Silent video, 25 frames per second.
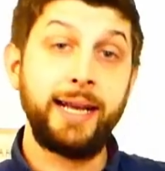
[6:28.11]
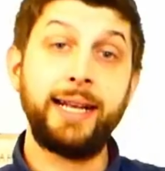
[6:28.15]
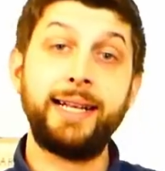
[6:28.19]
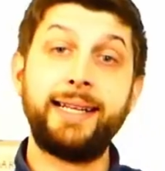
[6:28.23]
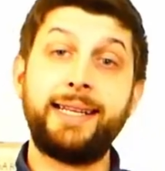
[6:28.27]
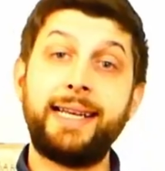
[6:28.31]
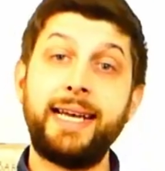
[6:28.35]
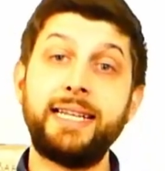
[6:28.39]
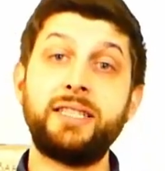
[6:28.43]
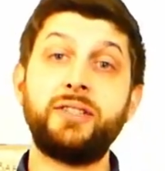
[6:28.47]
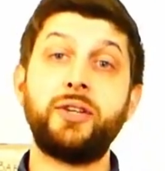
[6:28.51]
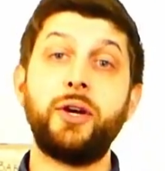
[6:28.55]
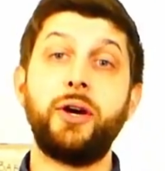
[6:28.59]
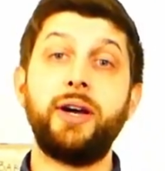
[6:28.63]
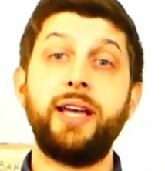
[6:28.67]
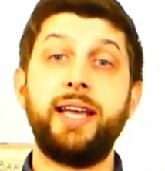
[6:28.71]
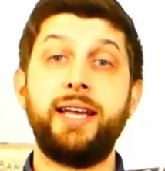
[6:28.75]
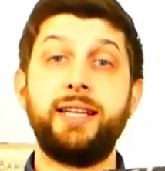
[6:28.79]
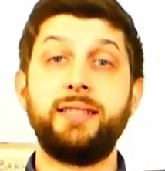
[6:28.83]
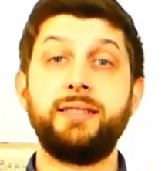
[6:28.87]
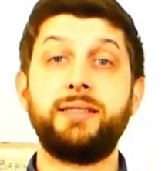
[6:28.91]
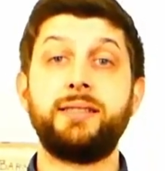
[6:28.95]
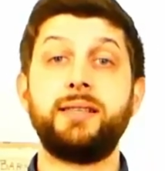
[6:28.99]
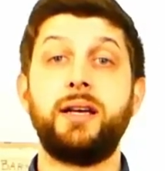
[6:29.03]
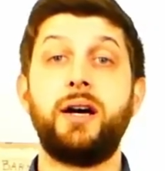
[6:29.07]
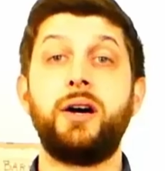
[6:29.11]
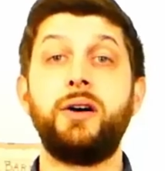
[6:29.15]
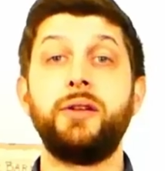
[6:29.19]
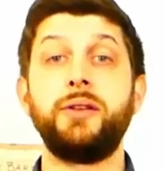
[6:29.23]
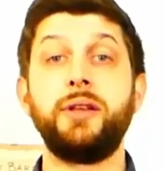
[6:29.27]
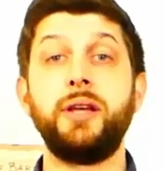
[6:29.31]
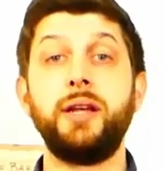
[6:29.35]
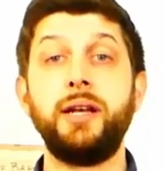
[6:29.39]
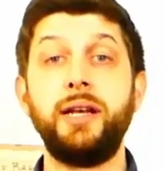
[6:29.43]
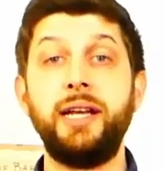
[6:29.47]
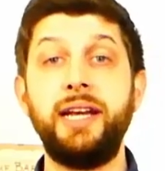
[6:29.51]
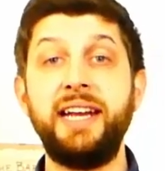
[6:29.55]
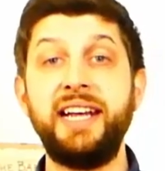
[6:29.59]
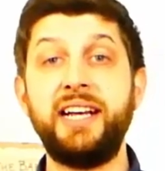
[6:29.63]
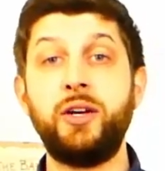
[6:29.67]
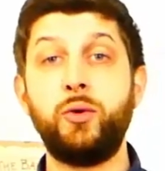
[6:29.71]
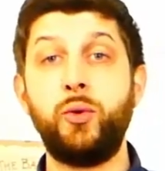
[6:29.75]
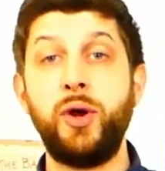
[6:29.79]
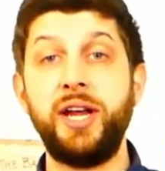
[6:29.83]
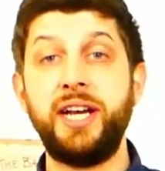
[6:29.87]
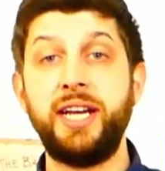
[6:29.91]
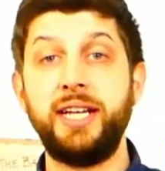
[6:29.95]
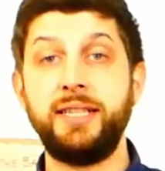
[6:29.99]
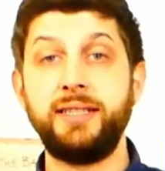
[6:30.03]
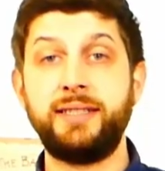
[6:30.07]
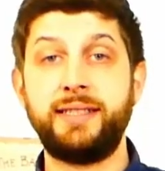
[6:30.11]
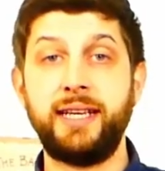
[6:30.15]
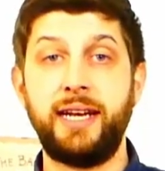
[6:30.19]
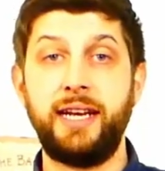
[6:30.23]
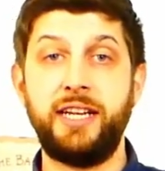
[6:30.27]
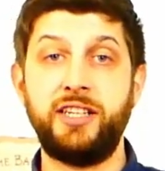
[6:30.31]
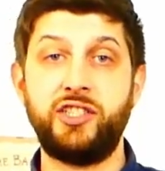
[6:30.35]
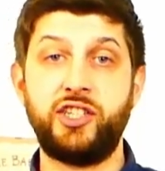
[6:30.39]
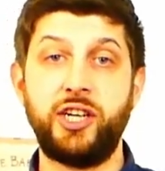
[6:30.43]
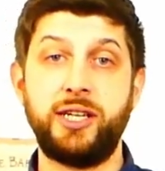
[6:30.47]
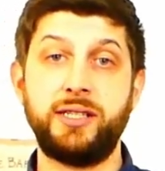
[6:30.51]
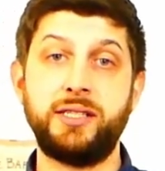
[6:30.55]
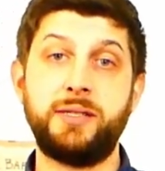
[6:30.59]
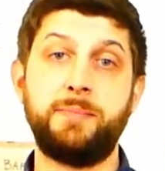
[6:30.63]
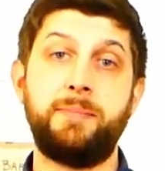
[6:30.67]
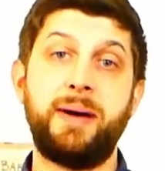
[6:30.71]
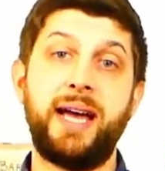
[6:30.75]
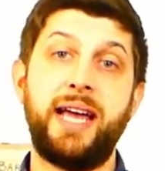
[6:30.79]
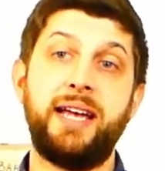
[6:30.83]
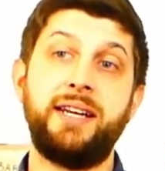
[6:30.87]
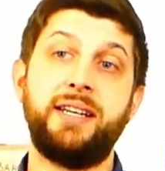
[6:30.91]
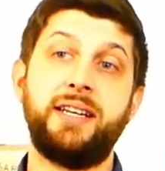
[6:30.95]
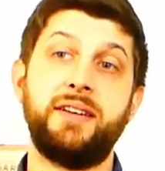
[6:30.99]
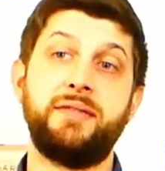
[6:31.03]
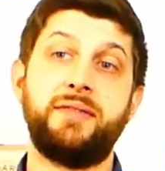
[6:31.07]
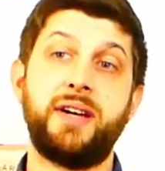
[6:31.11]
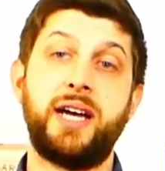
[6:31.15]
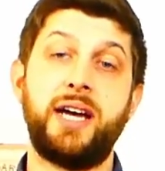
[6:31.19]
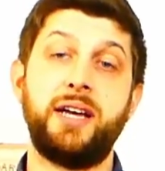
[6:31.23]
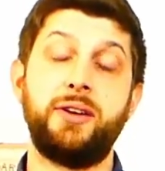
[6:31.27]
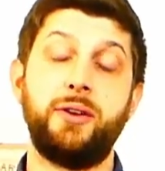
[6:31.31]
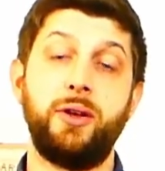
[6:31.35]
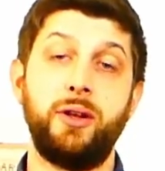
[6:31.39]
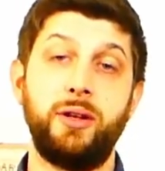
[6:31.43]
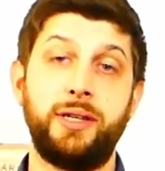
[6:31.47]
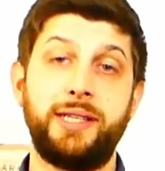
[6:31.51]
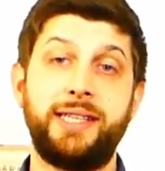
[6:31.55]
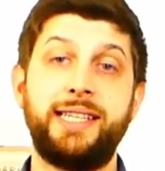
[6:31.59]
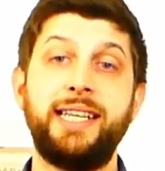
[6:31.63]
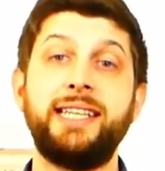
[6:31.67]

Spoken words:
get your hands on Liquid Intelligence by Arnold.